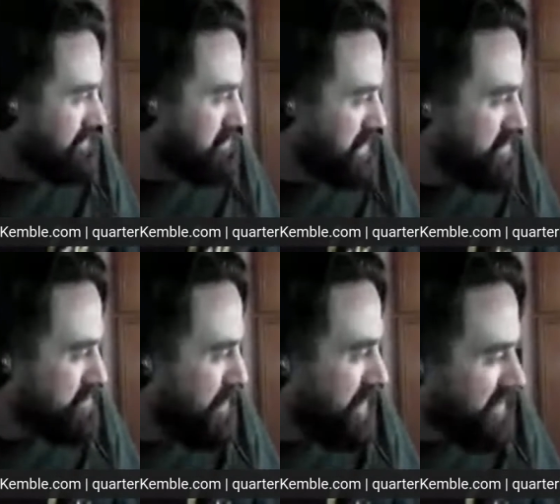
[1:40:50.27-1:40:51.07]
But
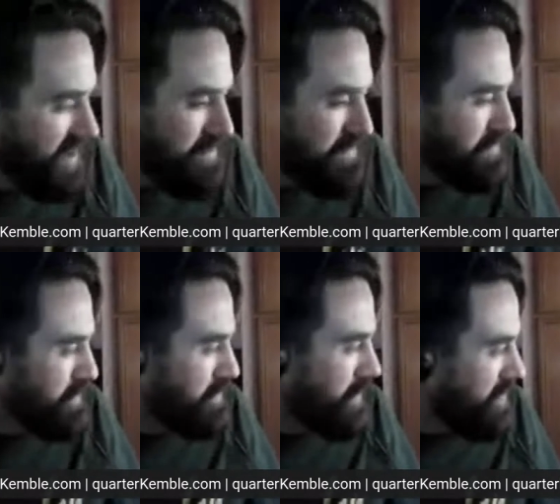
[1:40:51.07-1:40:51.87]
there's probably a lot of
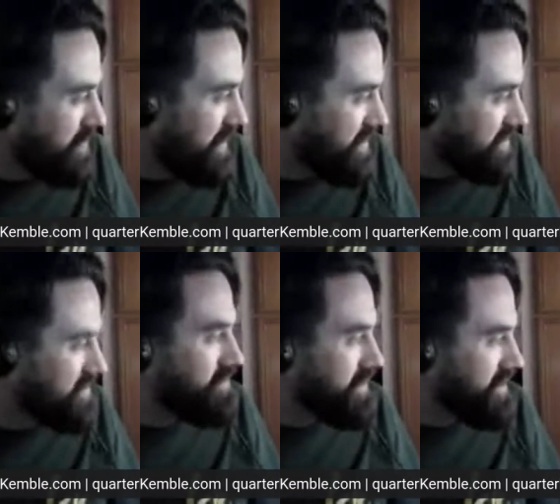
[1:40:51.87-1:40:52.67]
people who aren't
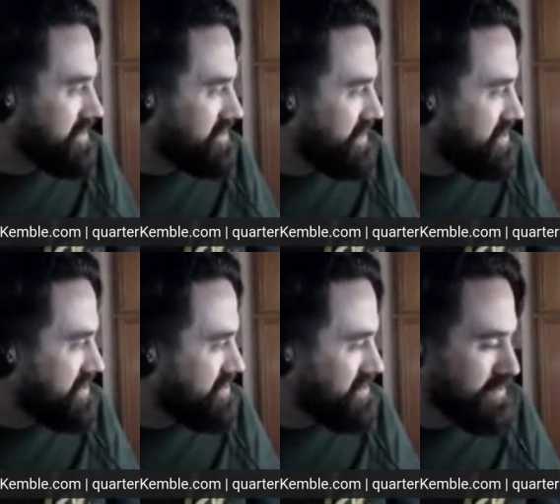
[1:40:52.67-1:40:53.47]
like doing
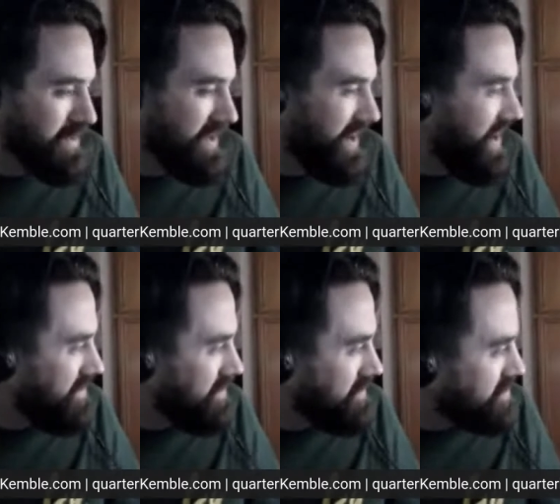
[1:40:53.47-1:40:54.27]
illustration who'd just be like, I
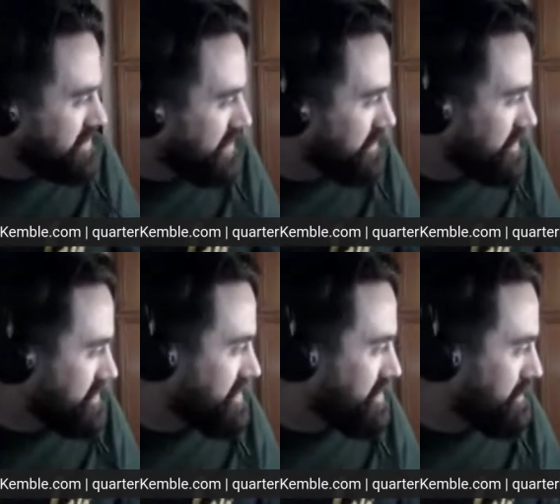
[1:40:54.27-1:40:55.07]
don't know, I just kind of want
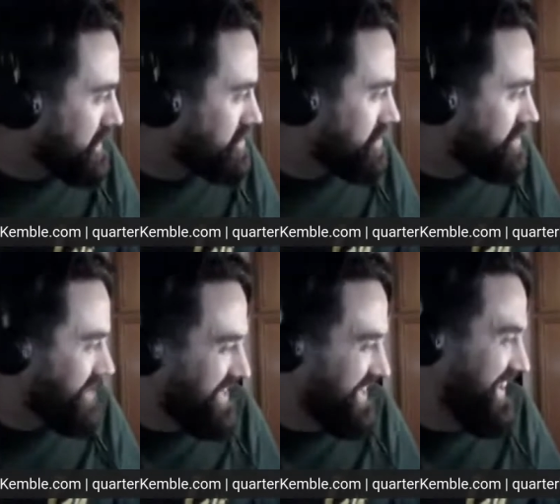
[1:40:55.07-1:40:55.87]
to see the picture.
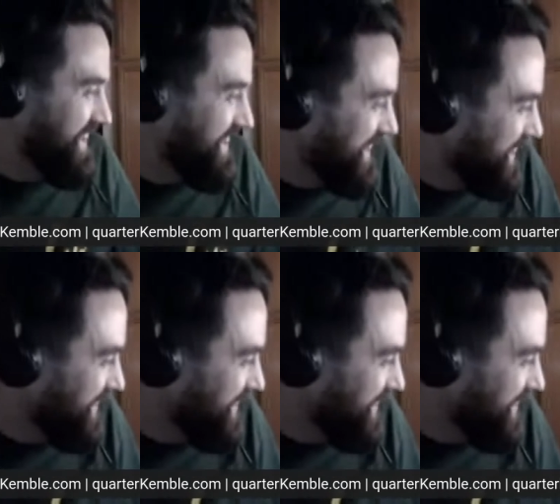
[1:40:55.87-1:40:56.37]
Like, you know.